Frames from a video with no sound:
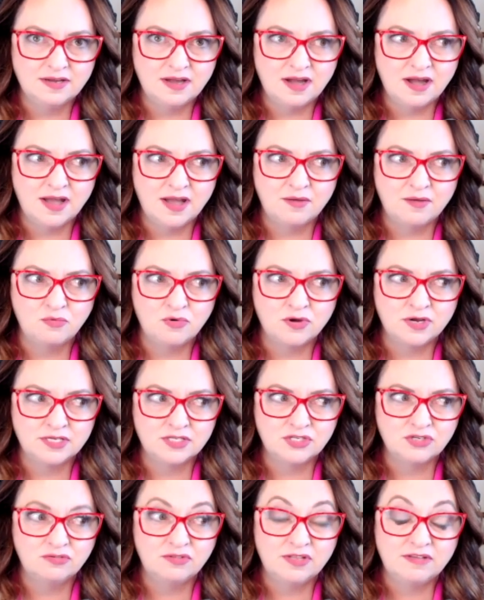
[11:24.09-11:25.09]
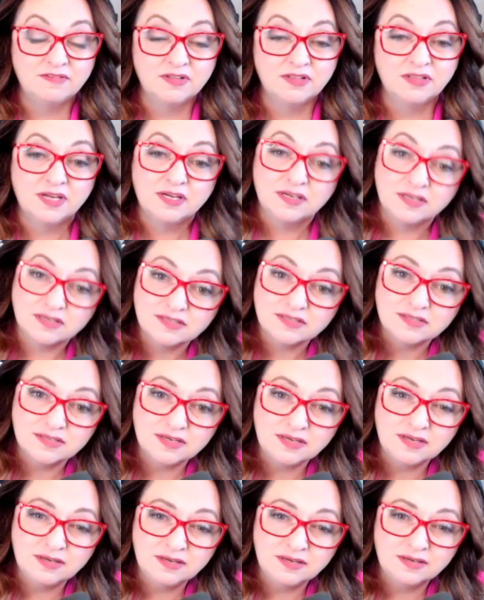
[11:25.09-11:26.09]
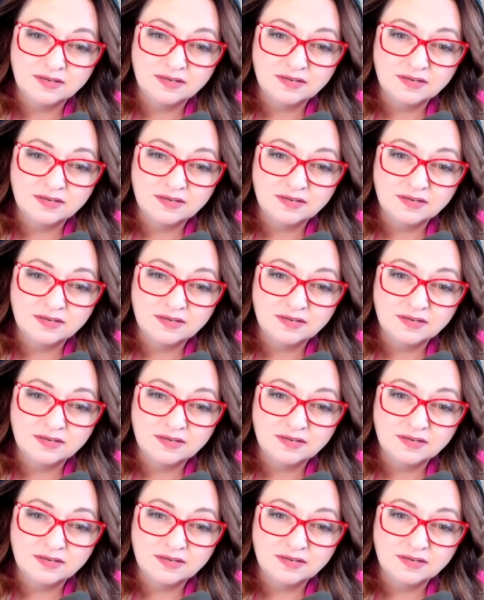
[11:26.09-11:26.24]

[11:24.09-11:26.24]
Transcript: I want to leave a legacy